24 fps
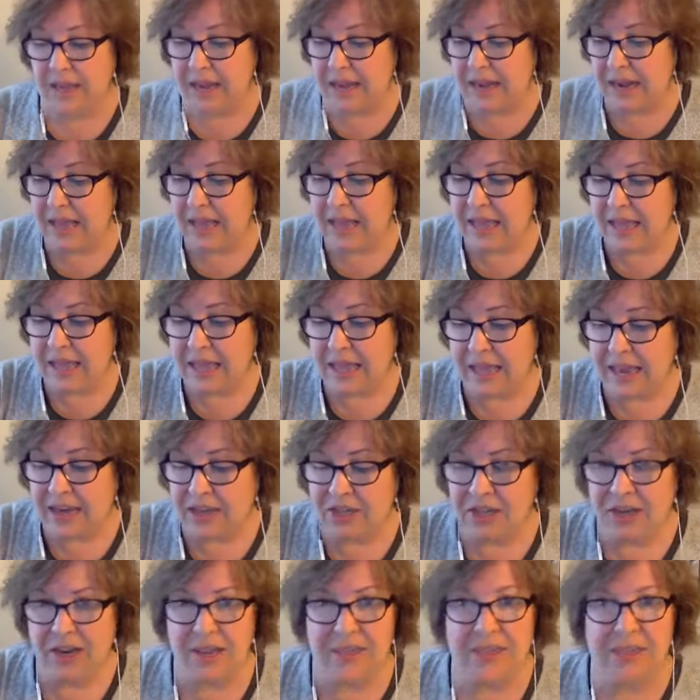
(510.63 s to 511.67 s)
And
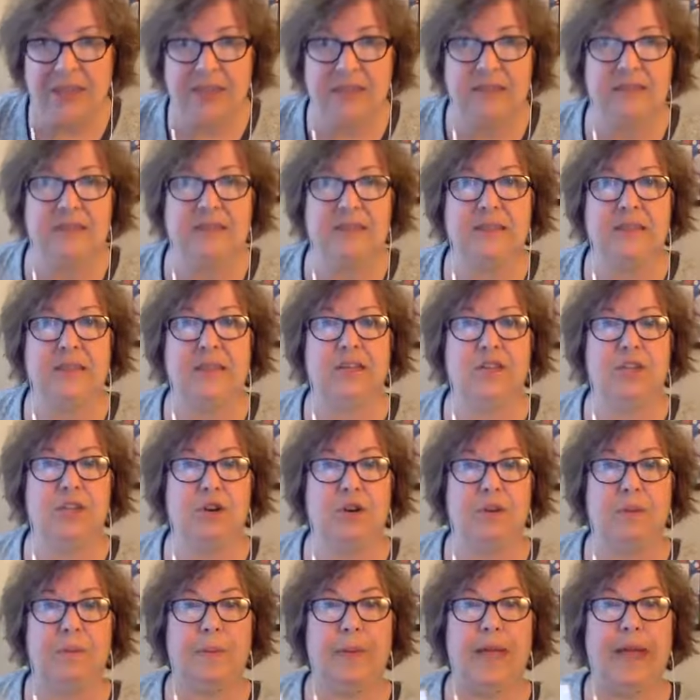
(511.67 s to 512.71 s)
actually, I think this is going to
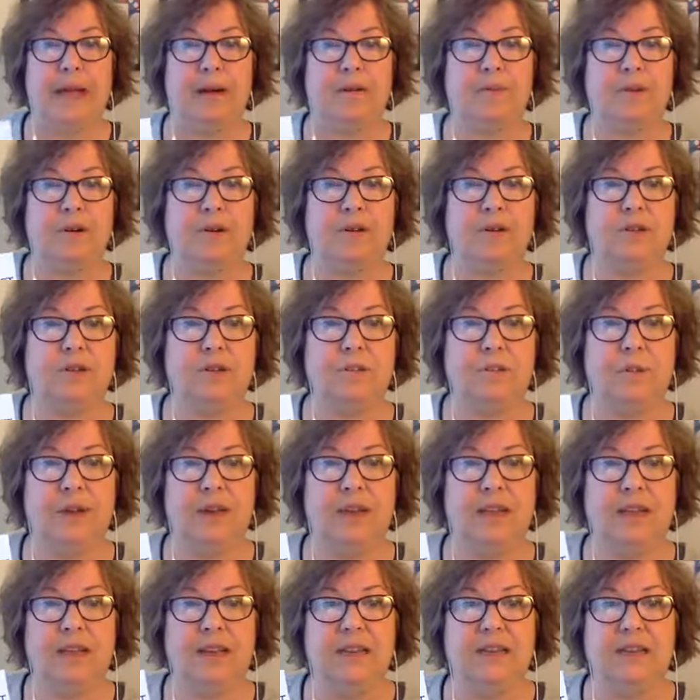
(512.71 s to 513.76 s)
show up backwards,
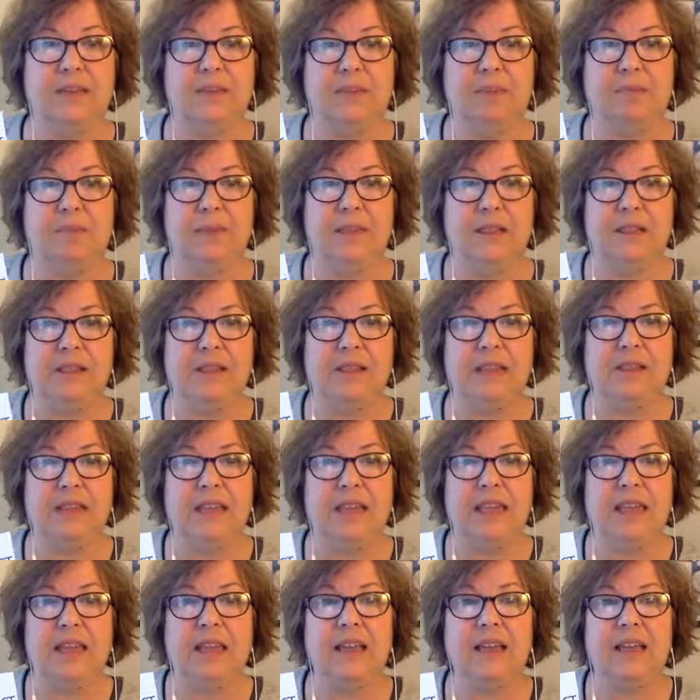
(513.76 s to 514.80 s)
but it is a bit.ly
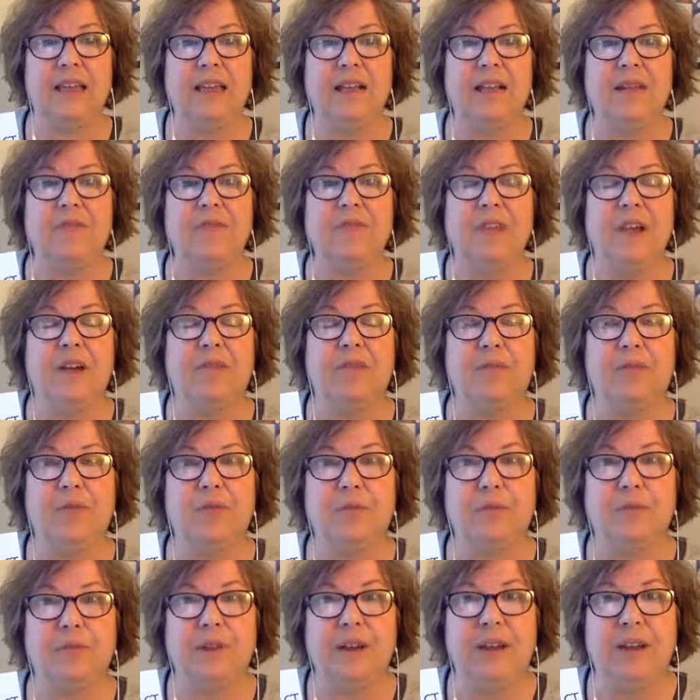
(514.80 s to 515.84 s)
link of
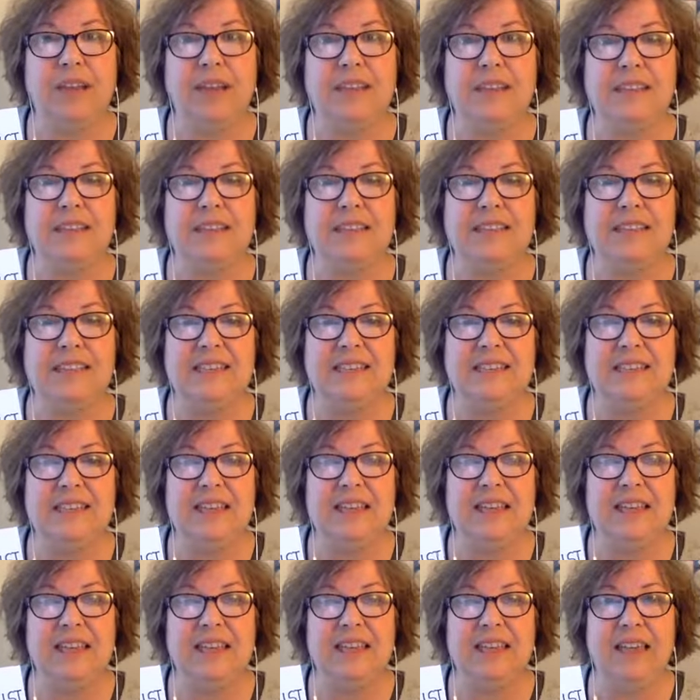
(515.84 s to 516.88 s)

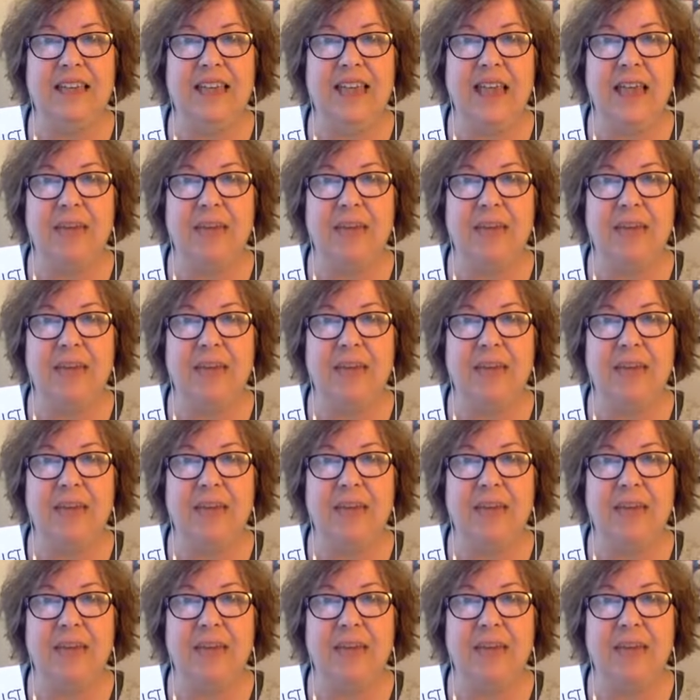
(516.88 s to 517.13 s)
3CCMIST,